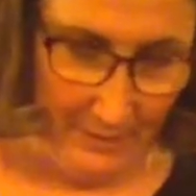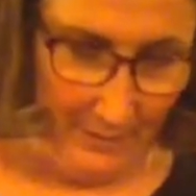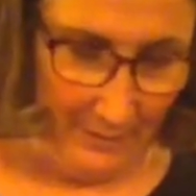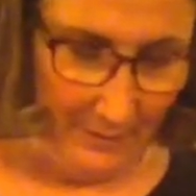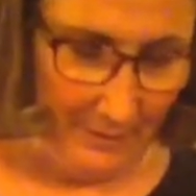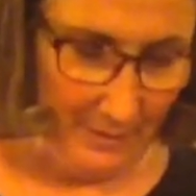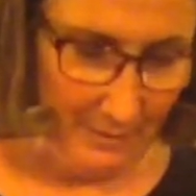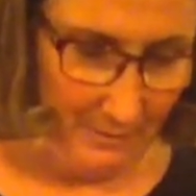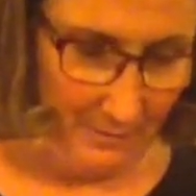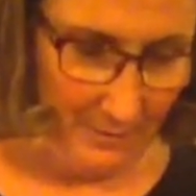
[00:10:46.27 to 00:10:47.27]

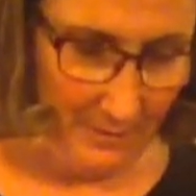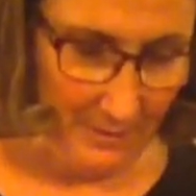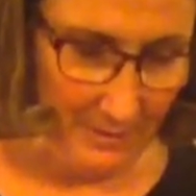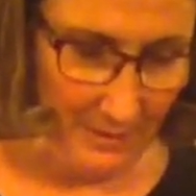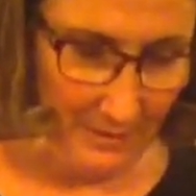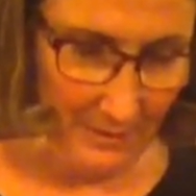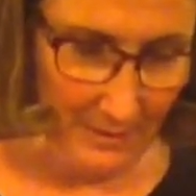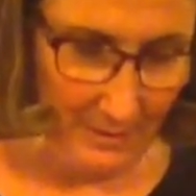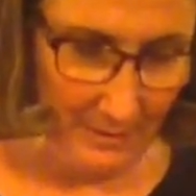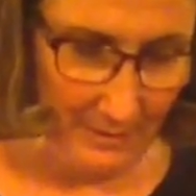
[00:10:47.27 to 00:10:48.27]
So, I think that's
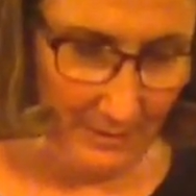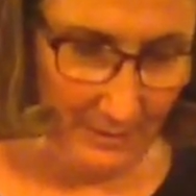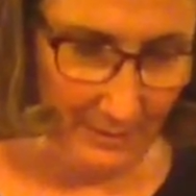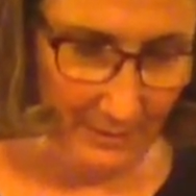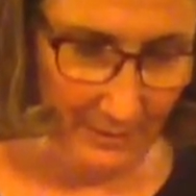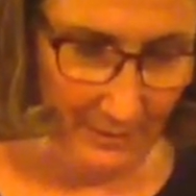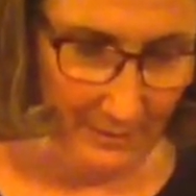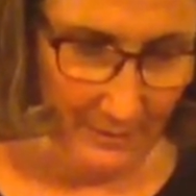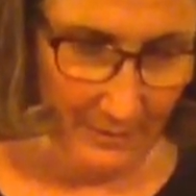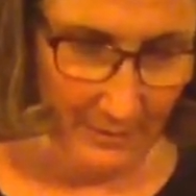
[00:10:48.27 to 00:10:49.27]
it.
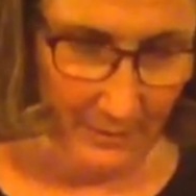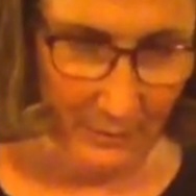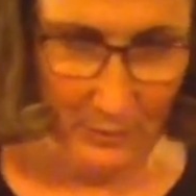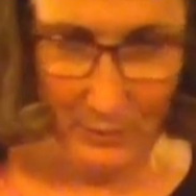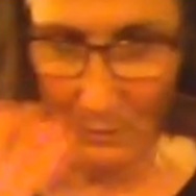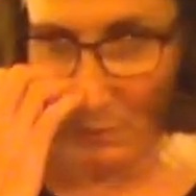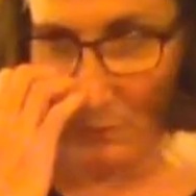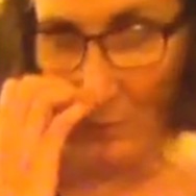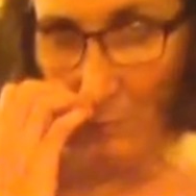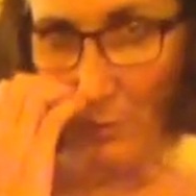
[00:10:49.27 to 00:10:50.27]
Those are the
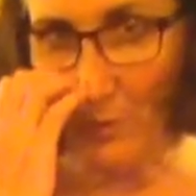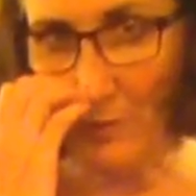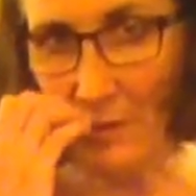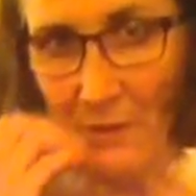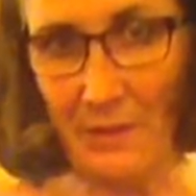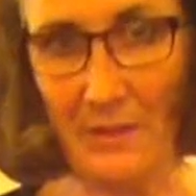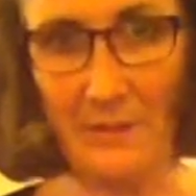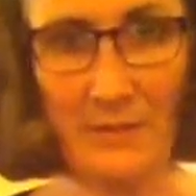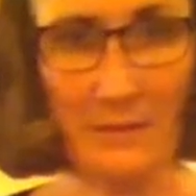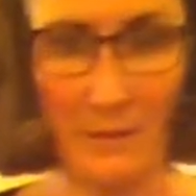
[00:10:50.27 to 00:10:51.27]
most important
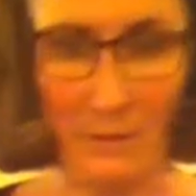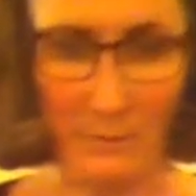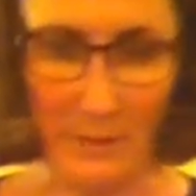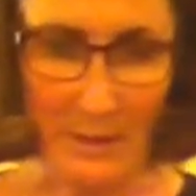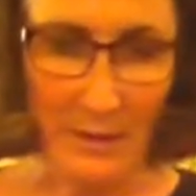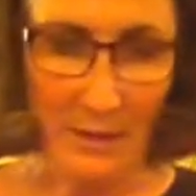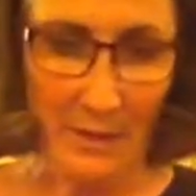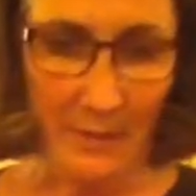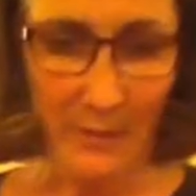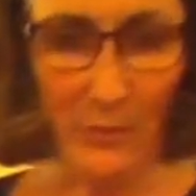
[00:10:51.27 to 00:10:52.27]
things to know.
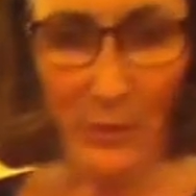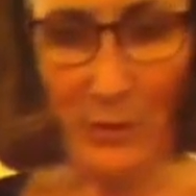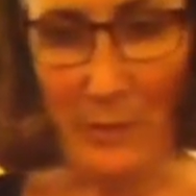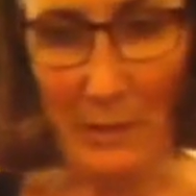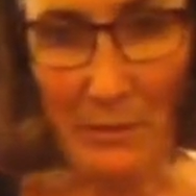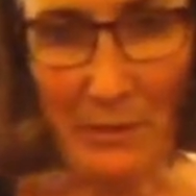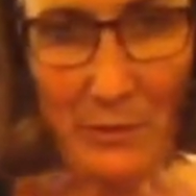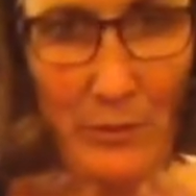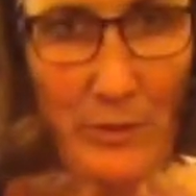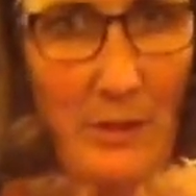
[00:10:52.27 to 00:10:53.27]
The
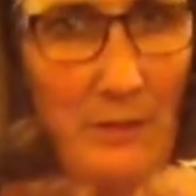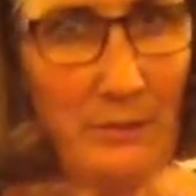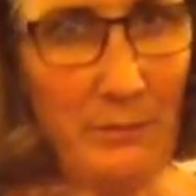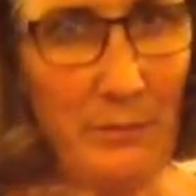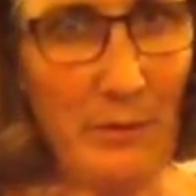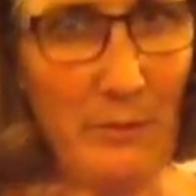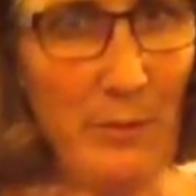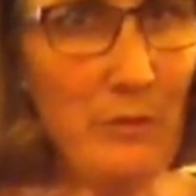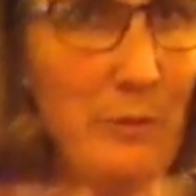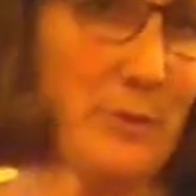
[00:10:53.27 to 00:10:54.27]
circumambulatory, where the
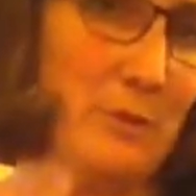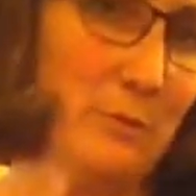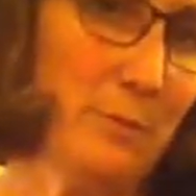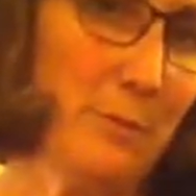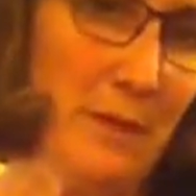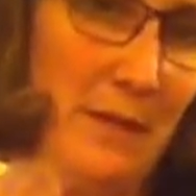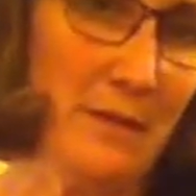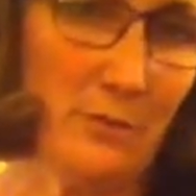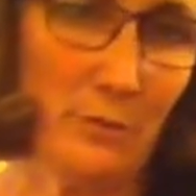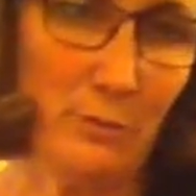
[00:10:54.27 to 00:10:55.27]
pilgrimage would be
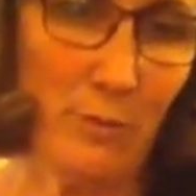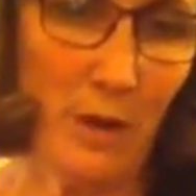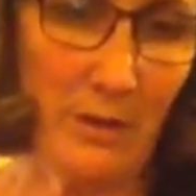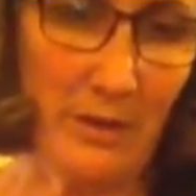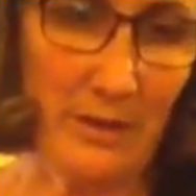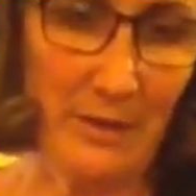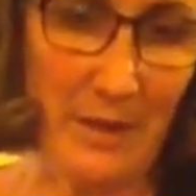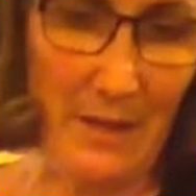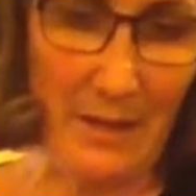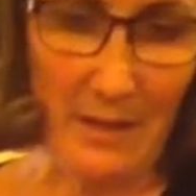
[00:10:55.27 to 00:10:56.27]
made to walk in
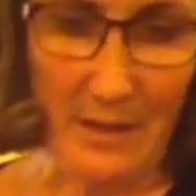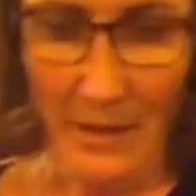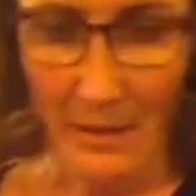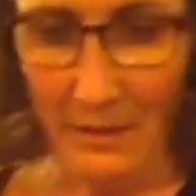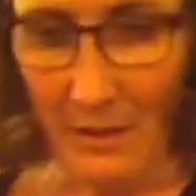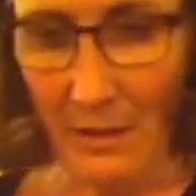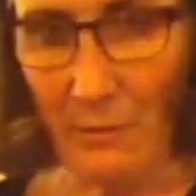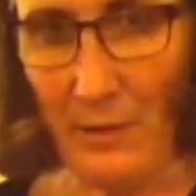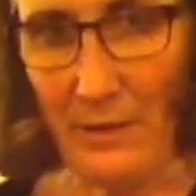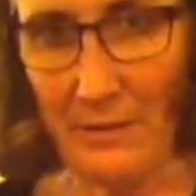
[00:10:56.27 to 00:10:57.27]
a
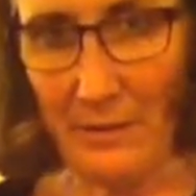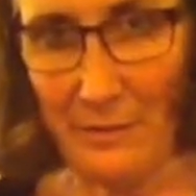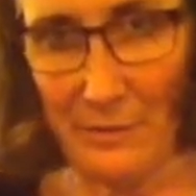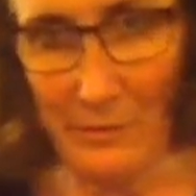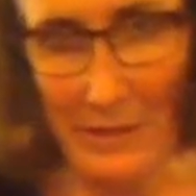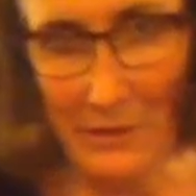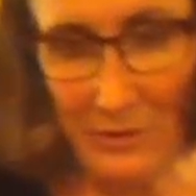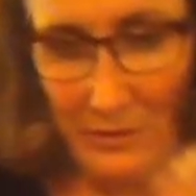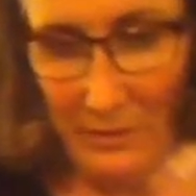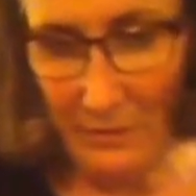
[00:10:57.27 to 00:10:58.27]
clockwise
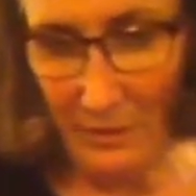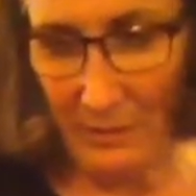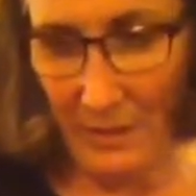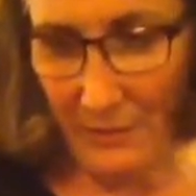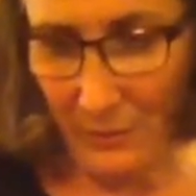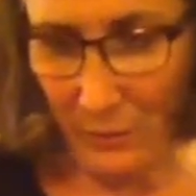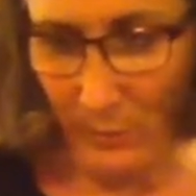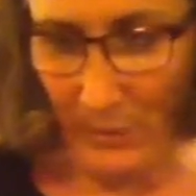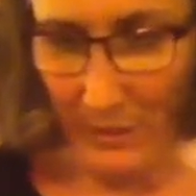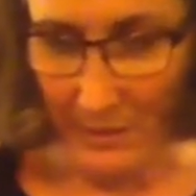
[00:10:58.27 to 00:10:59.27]
direction around the
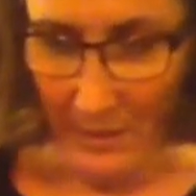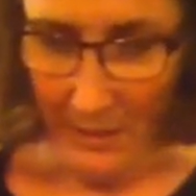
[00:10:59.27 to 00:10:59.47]
stupa.